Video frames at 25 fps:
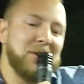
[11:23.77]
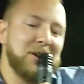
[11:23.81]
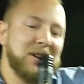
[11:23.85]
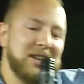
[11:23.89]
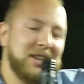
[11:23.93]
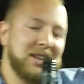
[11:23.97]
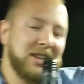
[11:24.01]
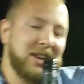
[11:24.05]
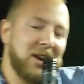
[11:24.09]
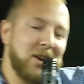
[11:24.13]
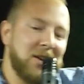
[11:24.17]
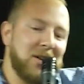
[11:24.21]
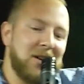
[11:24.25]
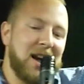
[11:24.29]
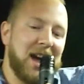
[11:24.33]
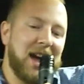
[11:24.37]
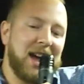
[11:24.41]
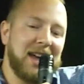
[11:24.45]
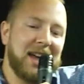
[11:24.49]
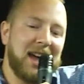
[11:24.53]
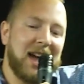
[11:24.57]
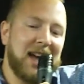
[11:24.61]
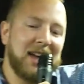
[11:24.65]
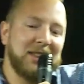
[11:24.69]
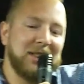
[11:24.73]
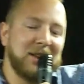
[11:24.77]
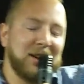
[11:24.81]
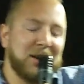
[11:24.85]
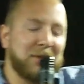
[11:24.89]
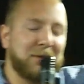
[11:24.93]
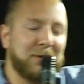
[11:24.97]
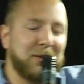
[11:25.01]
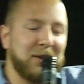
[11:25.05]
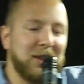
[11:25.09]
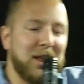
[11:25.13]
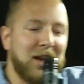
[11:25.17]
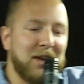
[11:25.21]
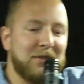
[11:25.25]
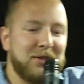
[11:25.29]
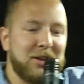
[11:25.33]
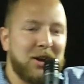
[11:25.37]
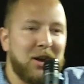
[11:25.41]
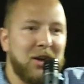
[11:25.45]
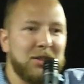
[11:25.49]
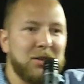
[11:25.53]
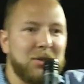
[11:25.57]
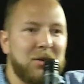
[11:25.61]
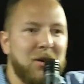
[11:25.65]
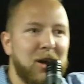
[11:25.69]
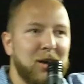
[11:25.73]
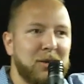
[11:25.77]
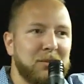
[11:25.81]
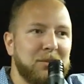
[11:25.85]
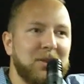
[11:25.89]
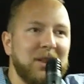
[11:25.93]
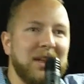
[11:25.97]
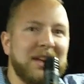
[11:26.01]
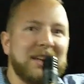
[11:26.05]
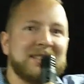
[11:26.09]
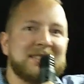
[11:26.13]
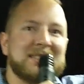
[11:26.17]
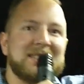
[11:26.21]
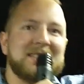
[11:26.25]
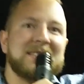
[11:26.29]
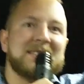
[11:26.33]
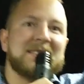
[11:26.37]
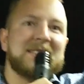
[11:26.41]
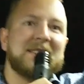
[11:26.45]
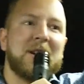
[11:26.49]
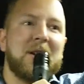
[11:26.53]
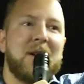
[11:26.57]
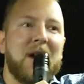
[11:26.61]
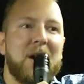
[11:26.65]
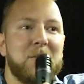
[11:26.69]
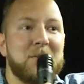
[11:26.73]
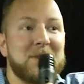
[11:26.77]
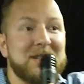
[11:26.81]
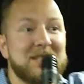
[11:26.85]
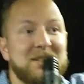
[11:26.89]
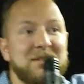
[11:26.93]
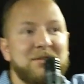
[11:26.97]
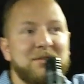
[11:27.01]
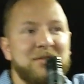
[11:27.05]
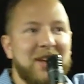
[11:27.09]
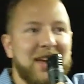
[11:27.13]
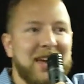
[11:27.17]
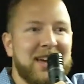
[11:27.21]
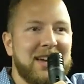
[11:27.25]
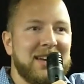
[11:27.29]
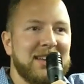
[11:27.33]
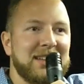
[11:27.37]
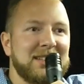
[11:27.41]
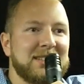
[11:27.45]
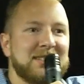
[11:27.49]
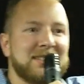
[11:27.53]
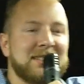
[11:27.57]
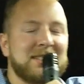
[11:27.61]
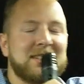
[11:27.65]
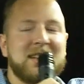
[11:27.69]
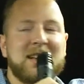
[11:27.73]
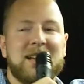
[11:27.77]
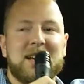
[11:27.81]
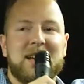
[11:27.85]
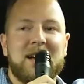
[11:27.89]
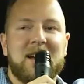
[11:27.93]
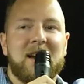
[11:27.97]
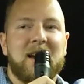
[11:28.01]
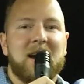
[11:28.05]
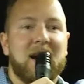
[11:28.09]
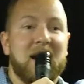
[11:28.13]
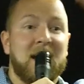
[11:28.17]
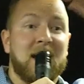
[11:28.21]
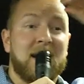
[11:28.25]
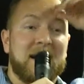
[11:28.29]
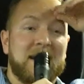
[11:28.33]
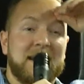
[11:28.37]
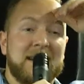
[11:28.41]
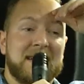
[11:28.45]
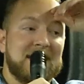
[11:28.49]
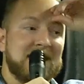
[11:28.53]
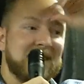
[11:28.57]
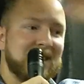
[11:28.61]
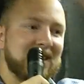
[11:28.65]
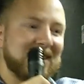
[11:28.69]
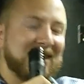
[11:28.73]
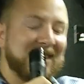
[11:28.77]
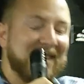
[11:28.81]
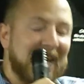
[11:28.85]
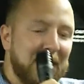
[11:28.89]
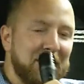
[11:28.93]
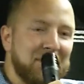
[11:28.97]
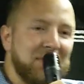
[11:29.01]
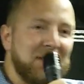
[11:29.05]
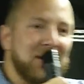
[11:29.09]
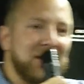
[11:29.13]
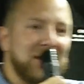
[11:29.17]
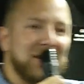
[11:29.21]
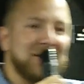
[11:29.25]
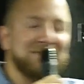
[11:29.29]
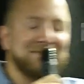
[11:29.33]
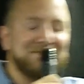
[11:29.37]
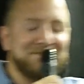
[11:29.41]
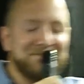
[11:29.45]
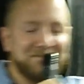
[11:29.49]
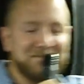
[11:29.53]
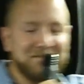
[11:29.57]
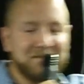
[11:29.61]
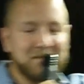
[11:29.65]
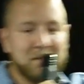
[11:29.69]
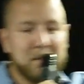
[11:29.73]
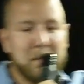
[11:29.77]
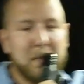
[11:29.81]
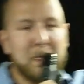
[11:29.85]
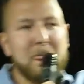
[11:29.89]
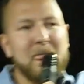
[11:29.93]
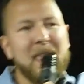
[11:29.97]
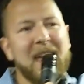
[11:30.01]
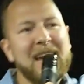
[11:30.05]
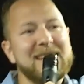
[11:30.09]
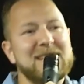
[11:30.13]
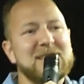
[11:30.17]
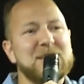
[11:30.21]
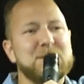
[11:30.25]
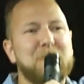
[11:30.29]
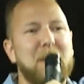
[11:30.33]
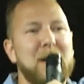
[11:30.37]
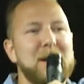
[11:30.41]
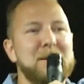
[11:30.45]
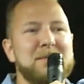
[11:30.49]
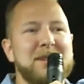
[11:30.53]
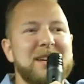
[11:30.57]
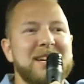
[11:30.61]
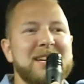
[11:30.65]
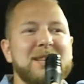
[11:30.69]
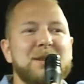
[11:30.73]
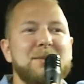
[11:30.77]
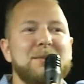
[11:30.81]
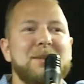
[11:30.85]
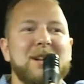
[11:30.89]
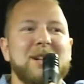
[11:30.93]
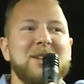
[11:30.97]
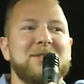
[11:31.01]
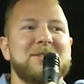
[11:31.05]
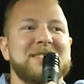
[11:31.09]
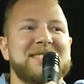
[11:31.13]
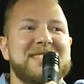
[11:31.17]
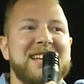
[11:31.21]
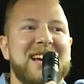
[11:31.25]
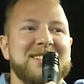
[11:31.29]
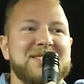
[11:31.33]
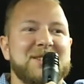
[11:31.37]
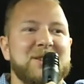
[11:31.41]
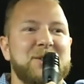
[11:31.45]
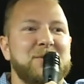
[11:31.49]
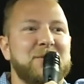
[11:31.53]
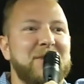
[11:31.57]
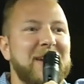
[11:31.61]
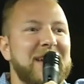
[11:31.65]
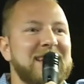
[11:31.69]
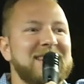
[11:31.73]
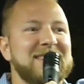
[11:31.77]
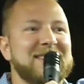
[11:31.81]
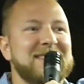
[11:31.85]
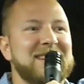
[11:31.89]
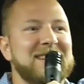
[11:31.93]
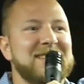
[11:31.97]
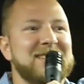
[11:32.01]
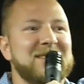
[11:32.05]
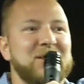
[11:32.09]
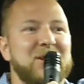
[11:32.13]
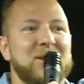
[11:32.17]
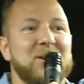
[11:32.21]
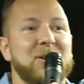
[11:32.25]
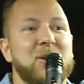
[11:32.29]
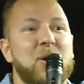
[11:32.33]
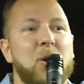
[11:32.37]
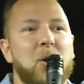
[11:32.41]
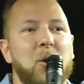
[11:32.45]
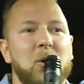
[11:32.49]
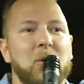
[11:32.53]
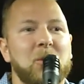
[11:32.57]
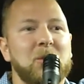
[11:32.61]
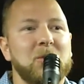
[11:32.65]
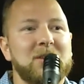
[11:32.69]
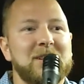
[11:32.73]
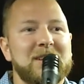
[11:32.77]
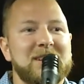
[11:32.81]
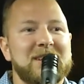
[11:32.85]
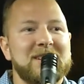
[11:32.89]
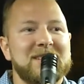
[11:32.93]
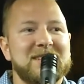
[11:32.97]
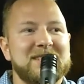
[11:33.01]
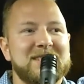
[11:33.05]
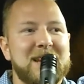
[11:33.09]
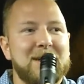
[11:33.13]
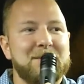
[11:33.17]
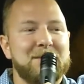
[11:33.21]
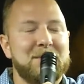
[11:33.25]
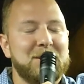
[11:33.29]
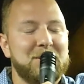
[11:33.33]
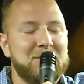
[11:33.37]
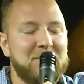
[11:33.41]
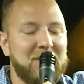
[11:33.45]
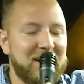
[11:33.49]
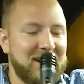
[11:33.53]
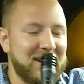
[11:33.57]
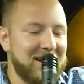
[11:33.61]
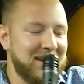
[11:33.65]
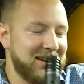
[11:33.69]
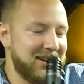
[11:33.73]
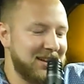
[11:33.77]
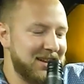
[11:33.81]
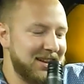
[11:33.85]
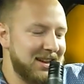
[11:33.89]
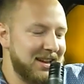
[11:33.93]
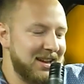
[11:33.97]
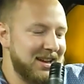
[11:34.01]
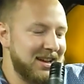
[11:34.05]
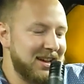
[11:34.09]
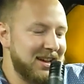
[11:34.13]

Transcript: But you know, I looked for love in all the wrong places. You know, I went to Vegas in December. And despite being in the middle of a desert, Vegas gets a little cold in December, right?